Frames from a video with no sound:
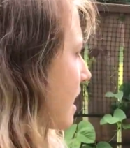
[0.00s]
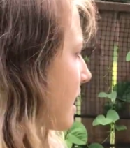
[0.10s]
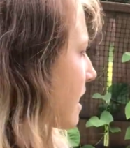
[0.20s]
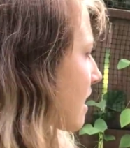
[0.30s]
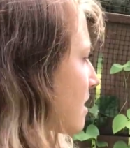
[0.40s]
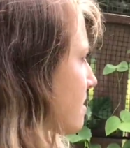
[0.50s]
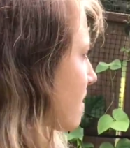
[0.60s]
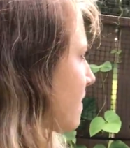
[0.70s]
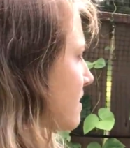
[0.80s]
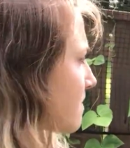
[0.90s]
And
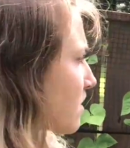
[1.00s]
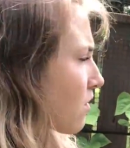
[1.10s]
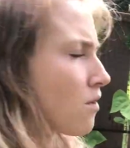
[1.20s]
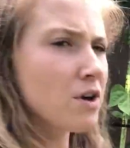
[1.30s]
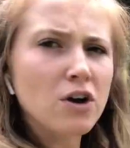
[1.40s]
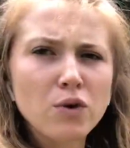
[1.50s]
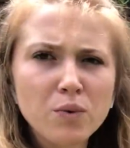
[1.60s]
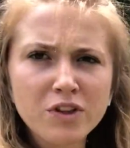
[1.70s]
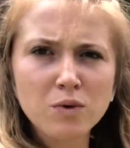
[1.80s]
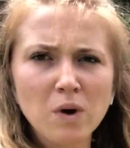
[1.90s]
these have been growing
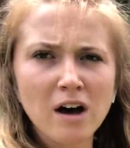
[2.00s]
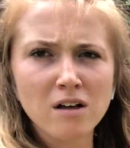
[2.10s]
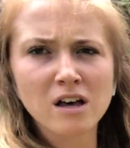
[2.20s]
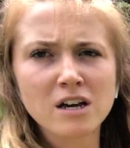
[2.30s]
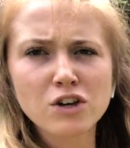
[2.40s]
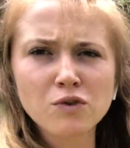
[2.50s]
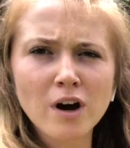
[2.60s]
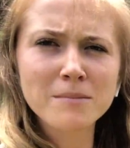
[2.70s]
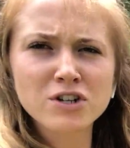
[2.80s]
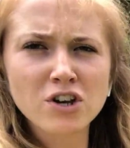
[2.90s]
really well.
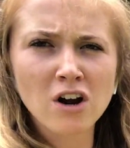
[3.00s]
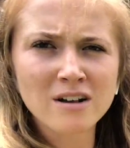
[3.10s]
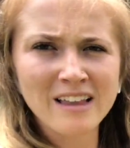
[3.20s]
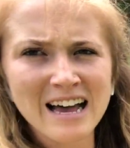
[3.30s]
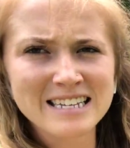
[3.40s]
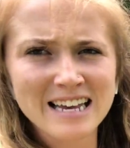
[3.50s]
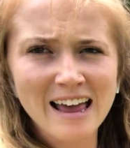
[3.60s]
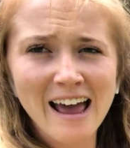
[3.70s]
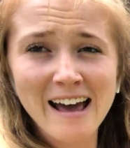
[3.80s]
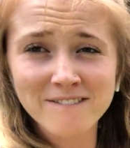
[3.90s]
Cucumbers are a lot
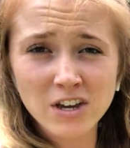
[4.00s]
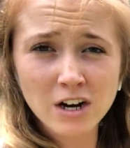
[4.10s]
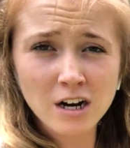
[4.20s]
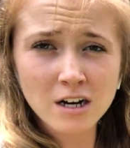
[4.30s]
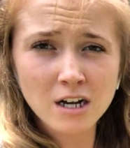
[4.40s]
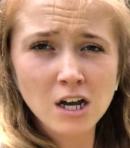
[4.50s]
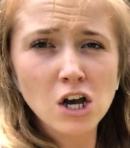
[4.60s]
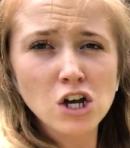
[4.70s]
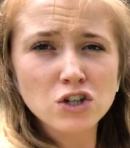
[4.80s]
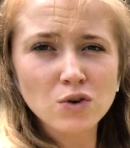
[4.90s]
heavier,
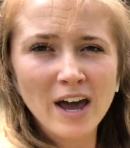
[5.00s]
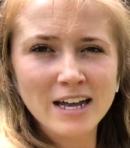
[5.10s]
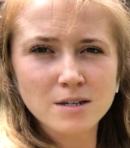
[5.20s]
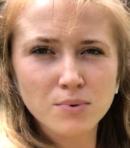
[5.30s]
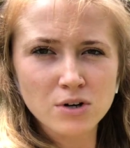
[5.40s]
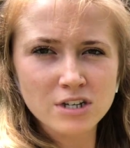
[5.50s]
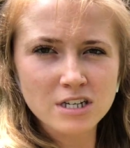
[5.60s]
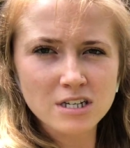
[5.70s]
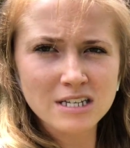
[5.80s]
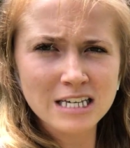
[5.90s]
so I had to put
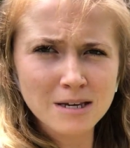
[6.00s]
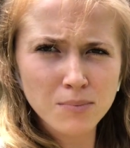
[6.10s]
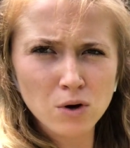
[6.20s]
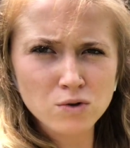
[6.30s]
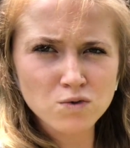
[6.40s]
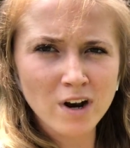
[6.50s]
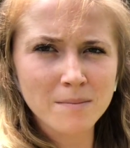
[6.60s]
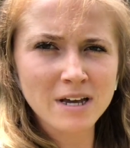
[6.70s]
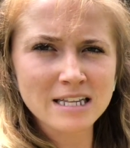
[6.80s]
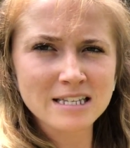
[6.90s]
T-posts right up
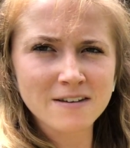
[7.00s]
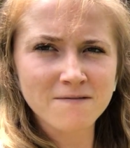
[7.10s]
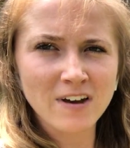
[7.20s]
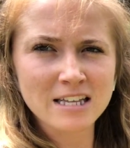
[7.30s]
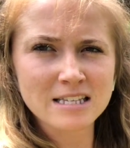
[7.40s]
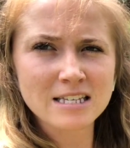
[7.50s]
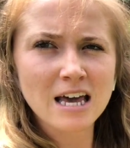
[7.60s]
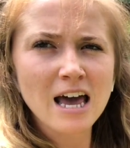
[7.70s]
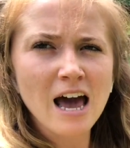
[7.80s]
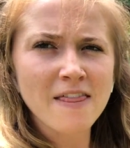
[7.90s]
against the fence,
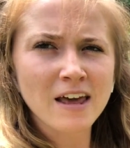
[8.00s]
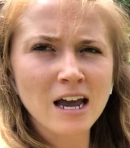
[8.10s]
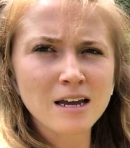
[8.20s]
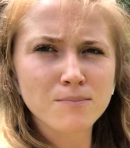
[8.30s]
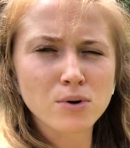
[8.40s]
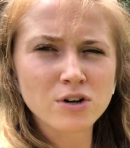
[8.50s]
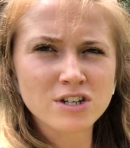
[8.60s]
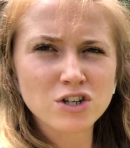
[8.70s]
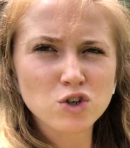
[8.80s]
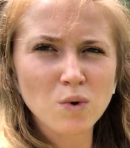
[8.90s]
and then I
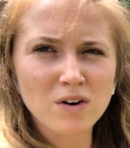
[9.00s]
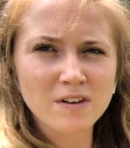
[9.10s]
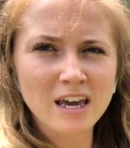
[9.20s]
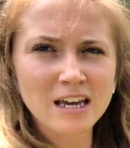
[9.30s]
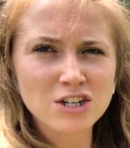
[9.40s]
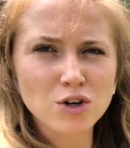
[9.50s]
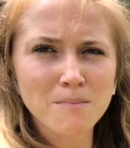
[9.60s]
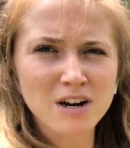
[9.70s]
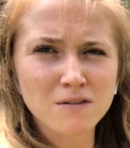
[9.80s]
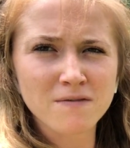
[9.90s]
put 12 gauge
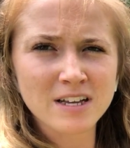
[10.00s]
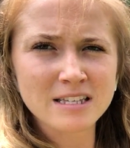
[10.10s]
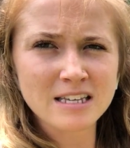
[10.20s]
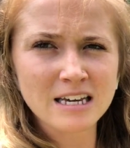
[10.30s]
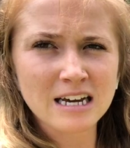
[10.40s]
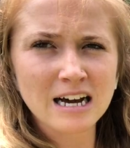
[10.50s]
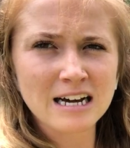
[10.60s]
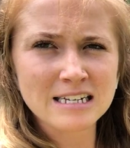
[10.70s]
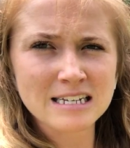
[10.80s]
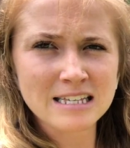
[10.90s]
metal fencing
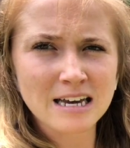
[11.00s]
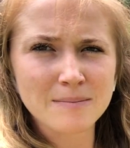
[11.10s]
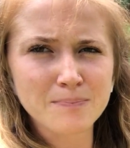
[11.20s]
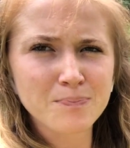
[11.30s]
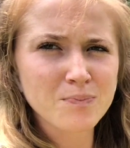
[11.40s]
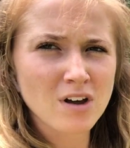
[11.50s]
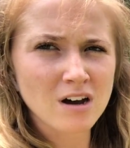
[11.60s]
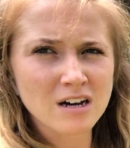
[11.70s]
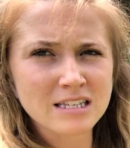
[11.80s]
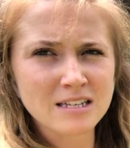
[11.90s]
onto them.
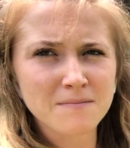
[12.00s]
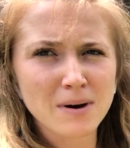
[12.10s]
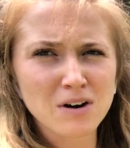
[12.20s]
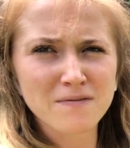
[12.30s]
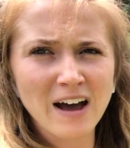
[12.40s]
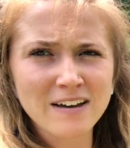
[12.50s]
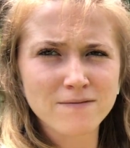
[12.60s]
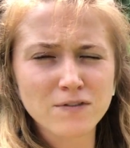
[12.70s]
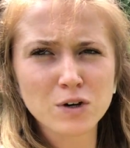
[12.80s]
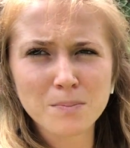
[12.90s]
It's about a
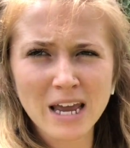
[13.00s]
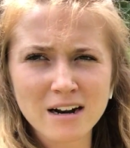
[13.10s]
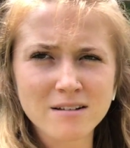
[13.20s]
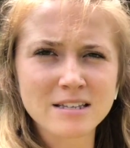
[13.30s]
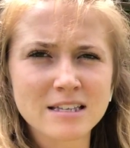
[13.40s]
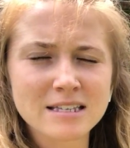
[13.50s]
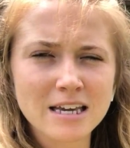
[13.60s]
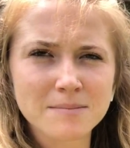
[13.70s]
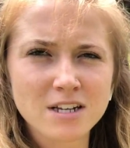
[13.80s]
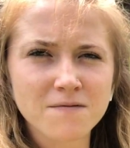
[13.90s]
5-foot panel. It's the
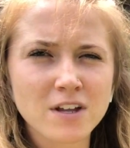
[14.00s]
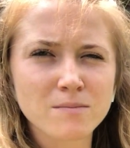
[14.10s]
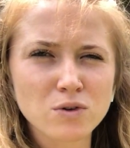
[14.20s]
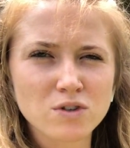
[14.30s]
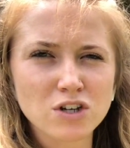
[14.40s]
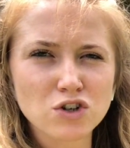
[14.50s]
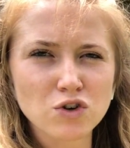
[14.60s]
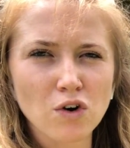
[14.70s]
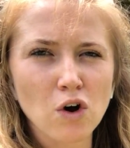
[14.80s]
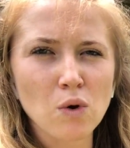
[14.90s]
same stuff that I'm using to
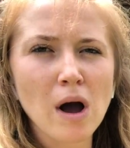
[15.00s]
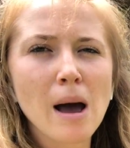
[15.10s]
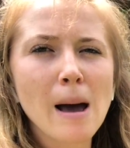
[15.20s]
grow